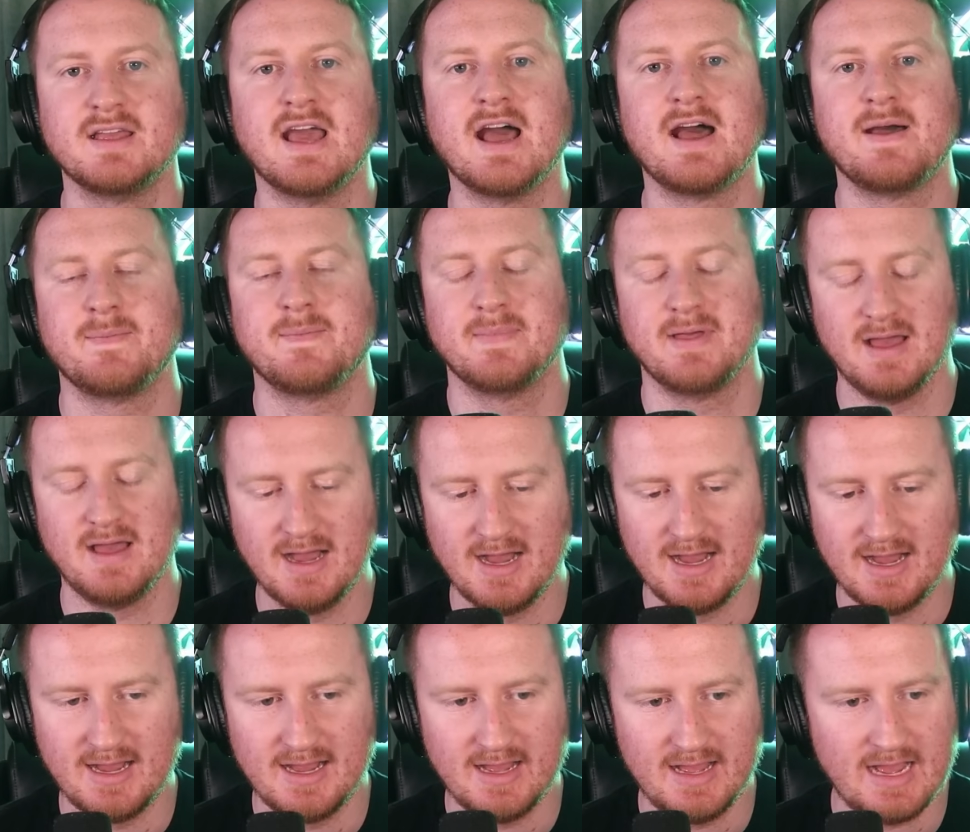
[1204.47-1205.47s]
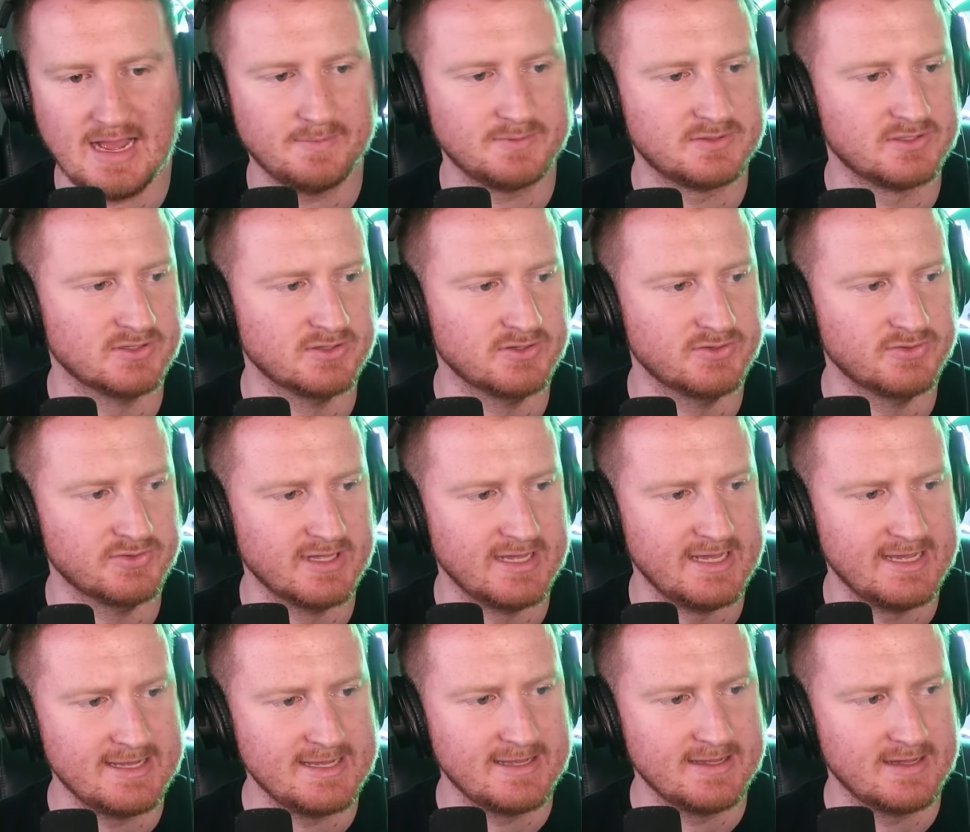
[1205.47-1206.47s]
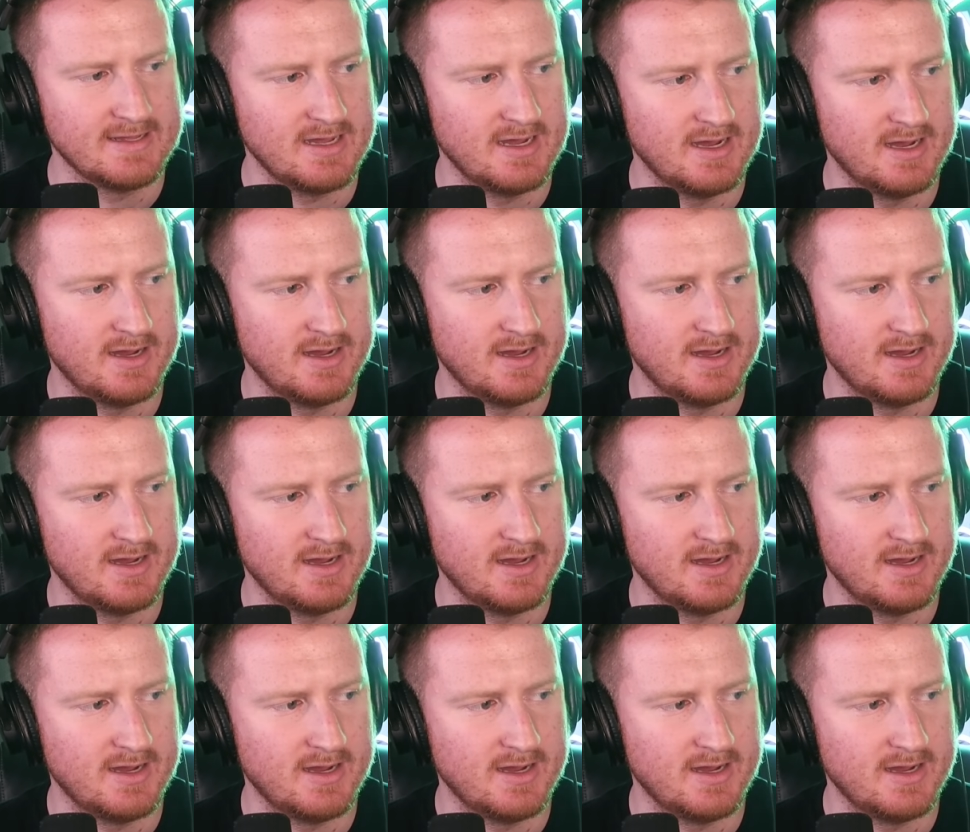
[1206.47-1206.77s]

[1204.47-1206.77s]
Yeah, absolutely.